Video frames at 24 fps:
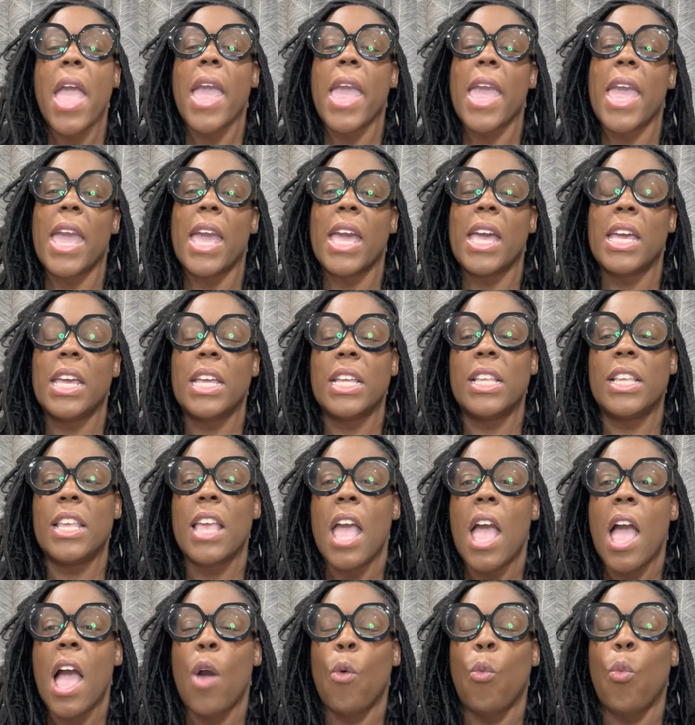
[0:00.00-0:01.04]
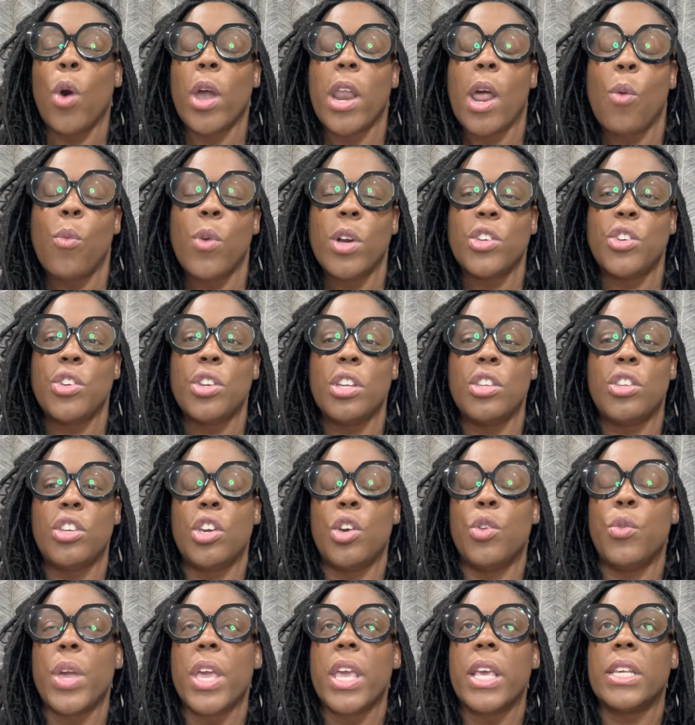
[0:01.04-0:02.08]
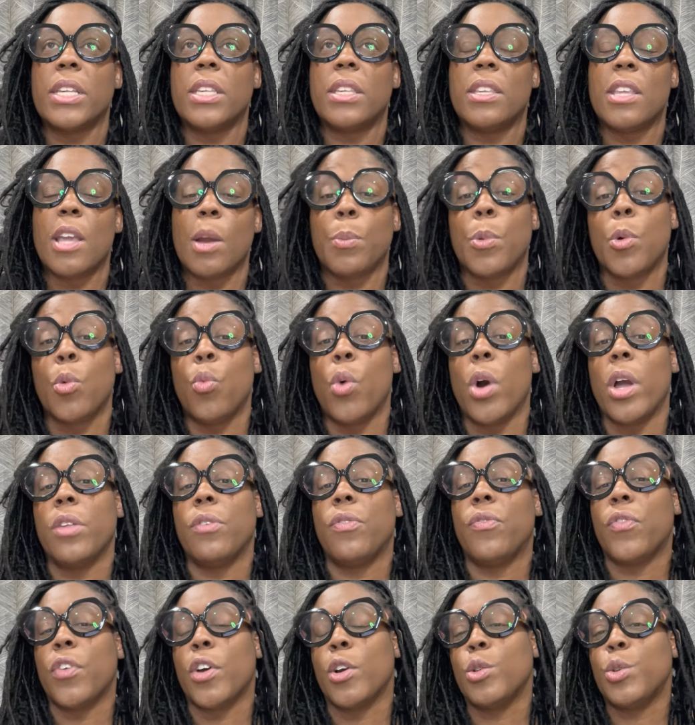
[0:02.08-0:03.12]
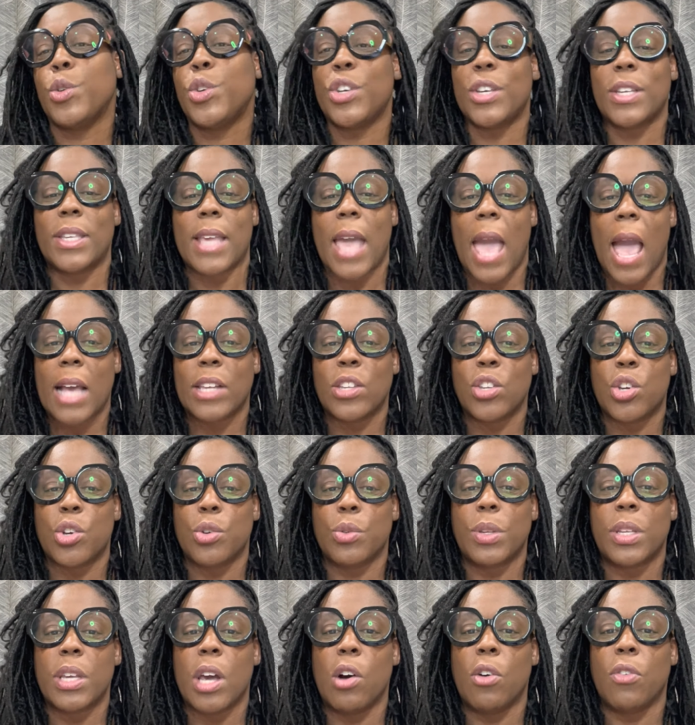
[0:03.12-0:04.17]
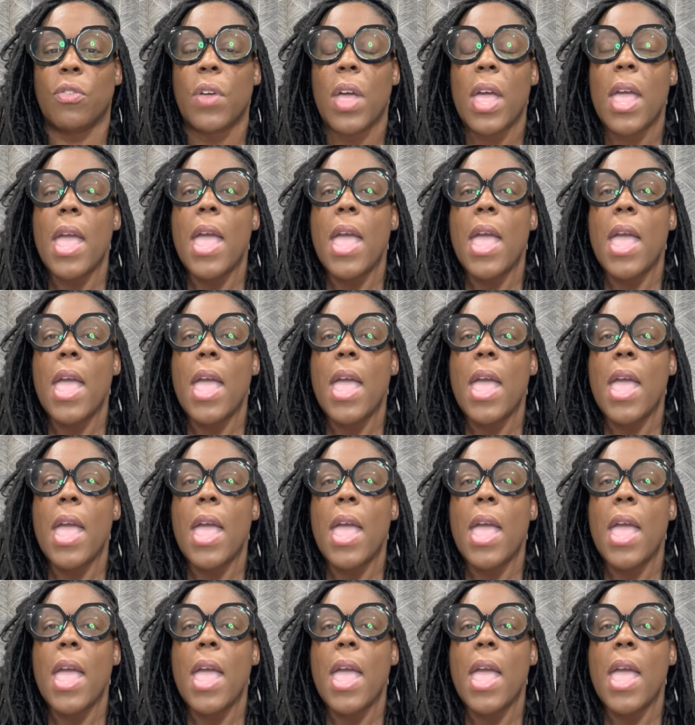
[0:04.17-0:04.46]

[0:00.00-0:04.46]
And what I want you to do is, number one, first just ask yourself,